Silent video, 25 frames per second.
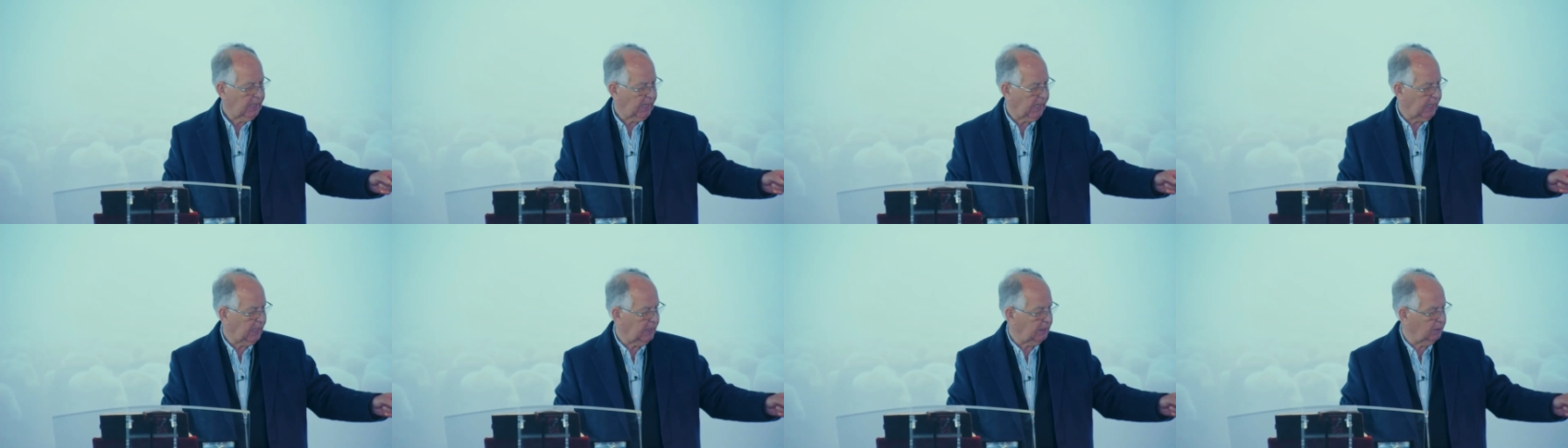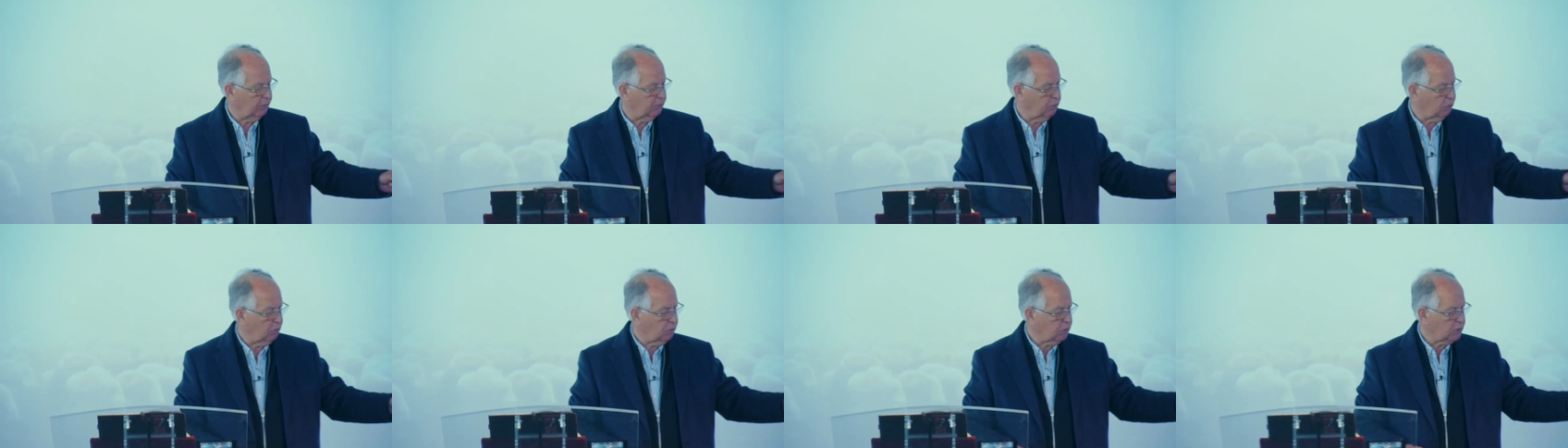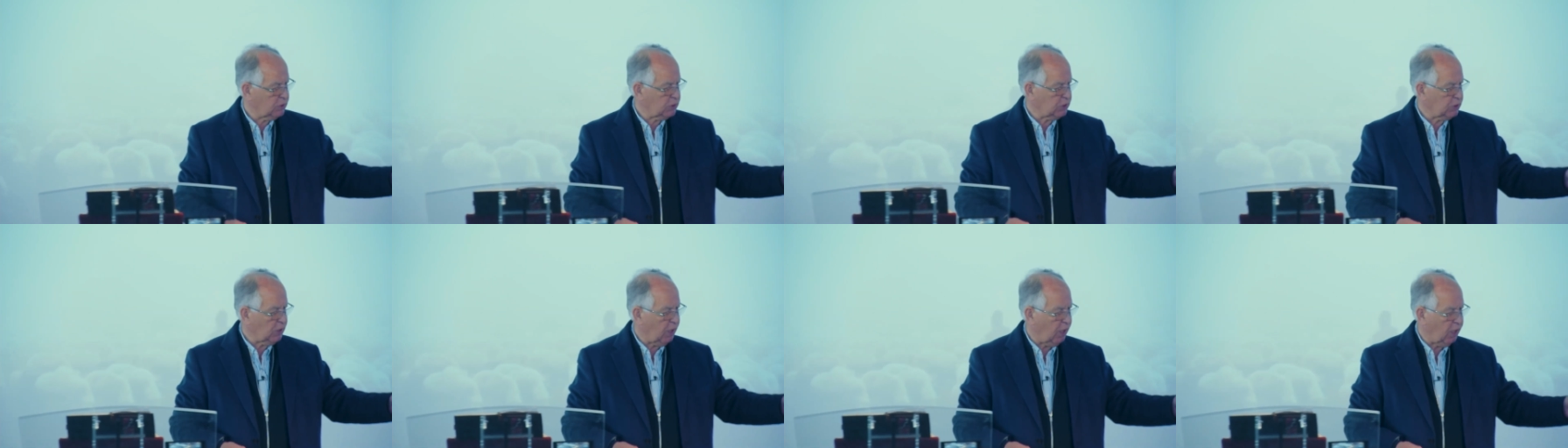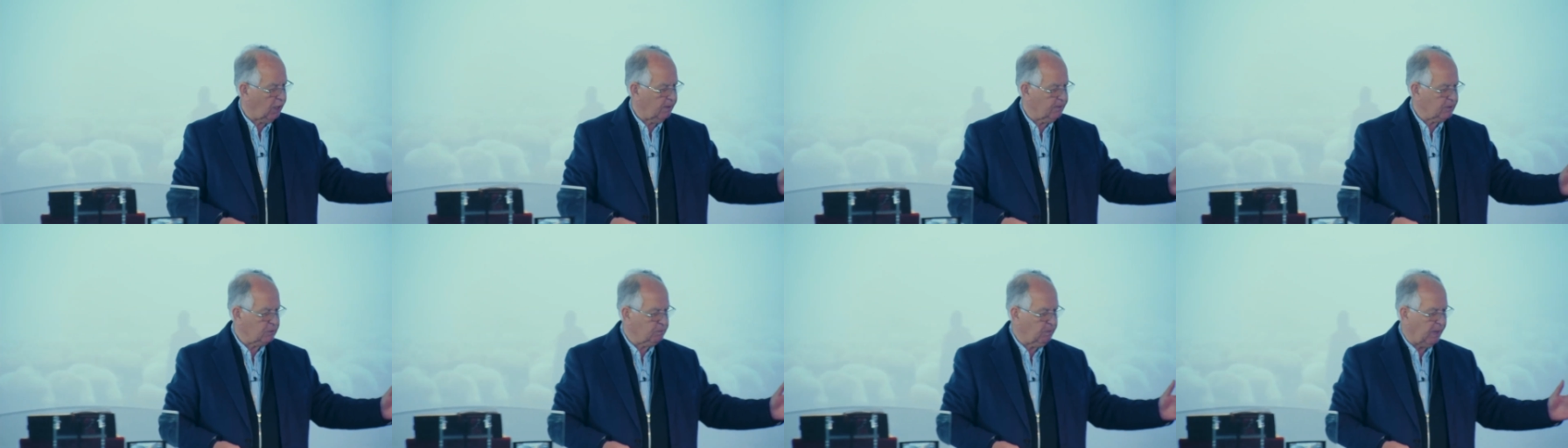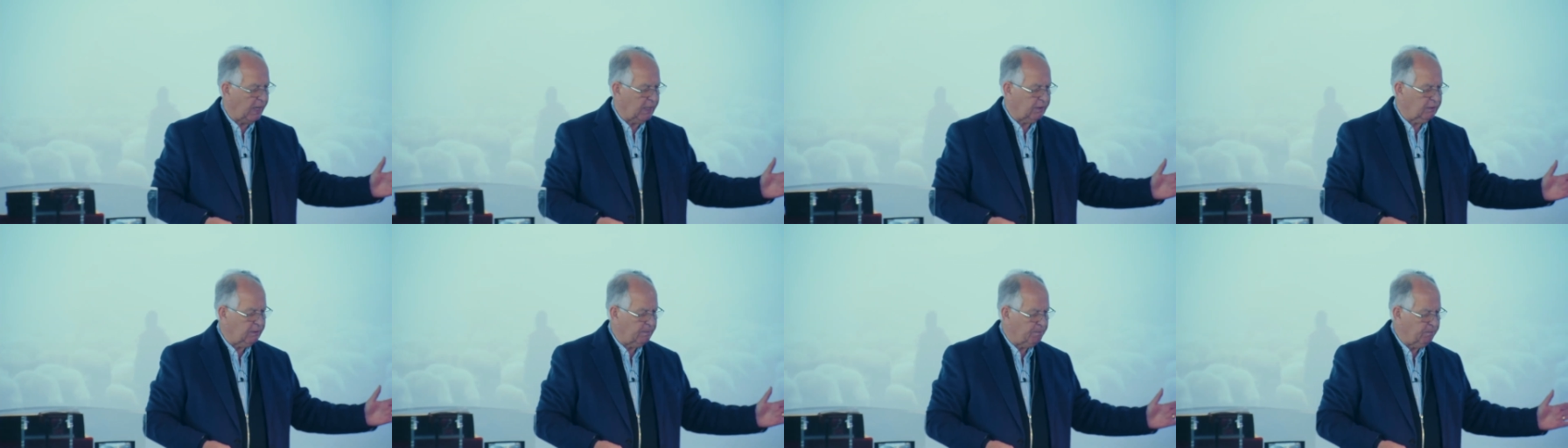And those psalms,
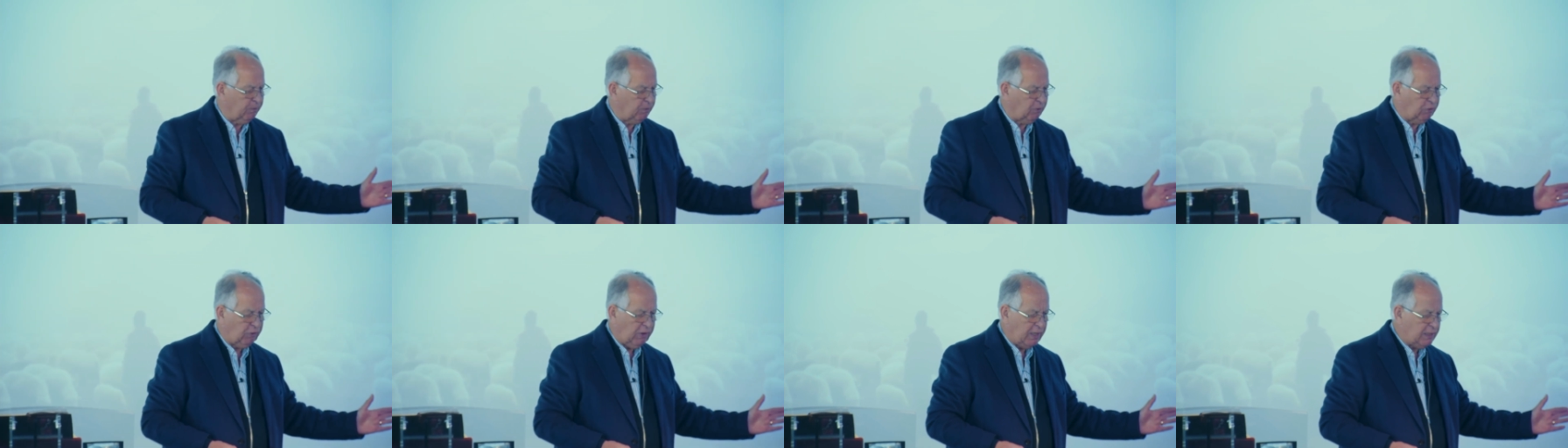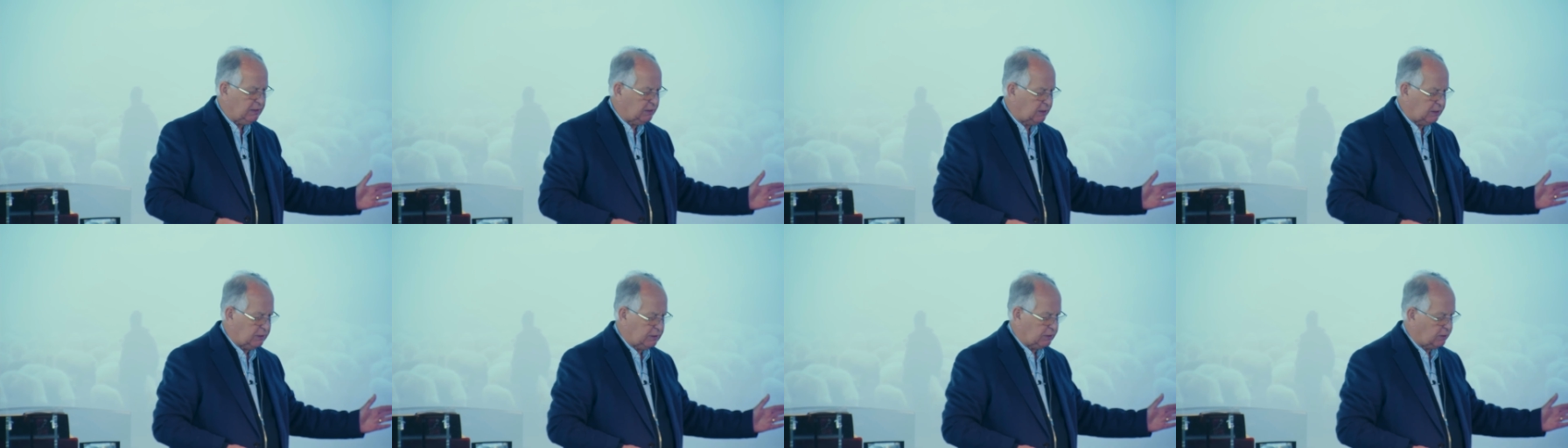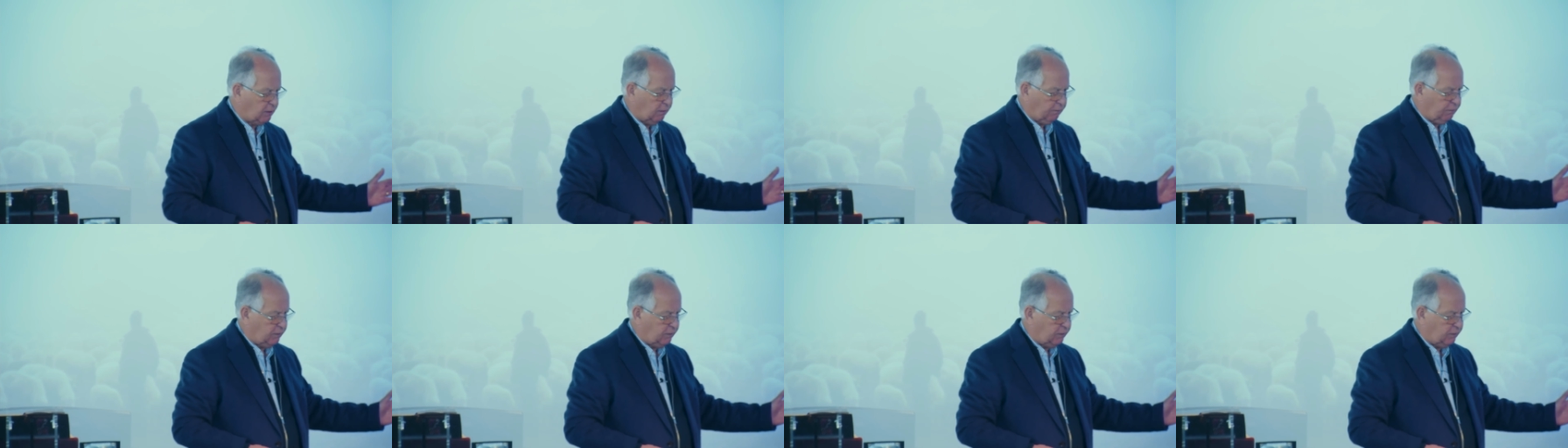by the greatest